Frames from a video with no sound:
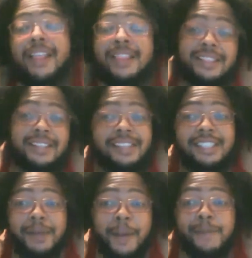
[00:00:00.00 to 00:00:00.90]
This is not
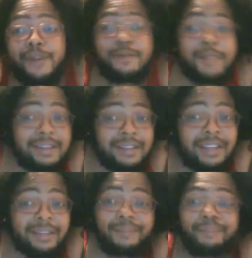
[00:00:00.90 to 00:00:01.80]
just about Moody
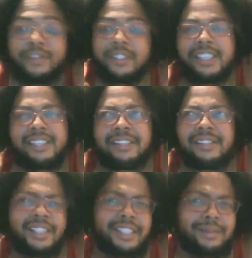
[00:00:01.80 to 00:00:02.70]
Monday. This is
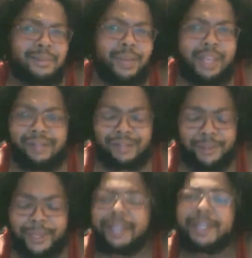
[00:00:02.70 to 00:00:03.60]
also a good way of
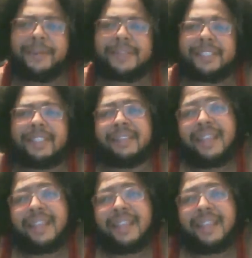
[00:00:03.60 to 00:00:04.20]
waking up and saying,